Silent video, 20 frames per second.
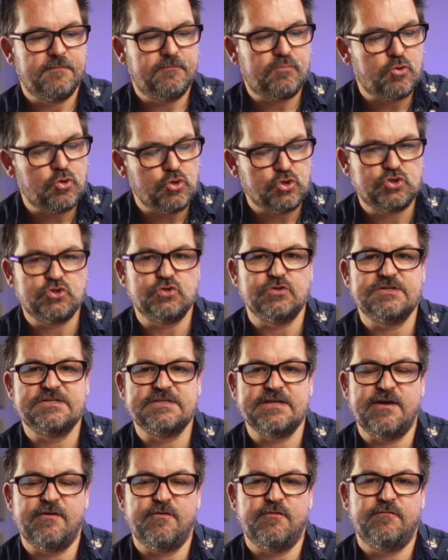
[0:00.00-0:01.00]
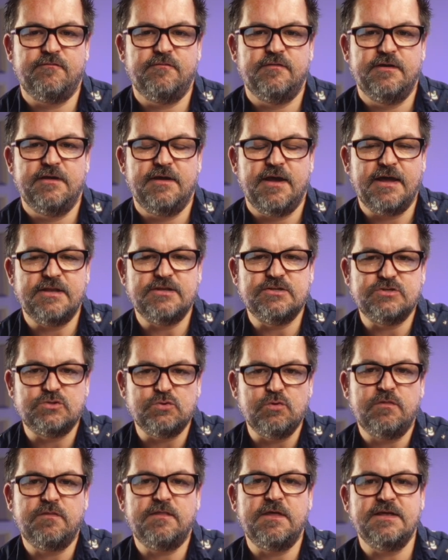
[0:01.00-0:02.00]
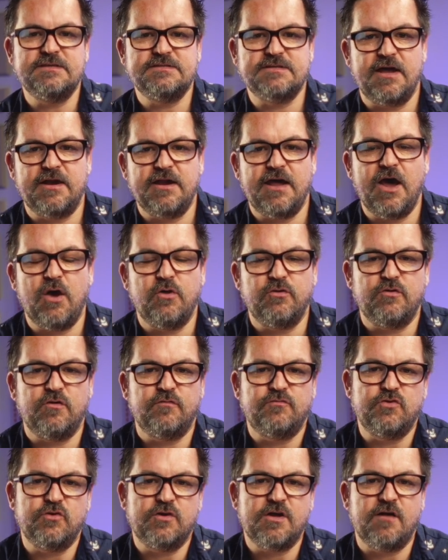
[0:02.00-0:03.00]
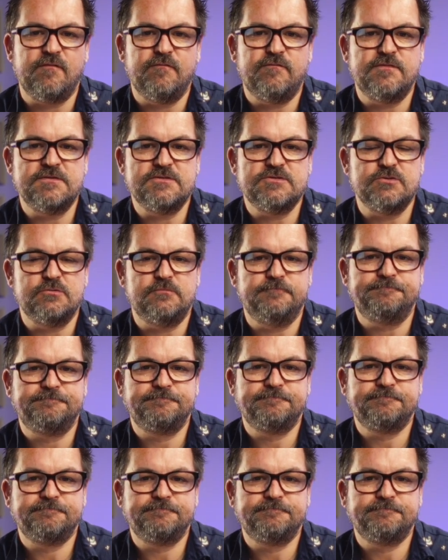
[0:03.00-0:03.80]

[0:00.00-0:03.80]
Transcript: push yourself and do things that are out of your comfort zone.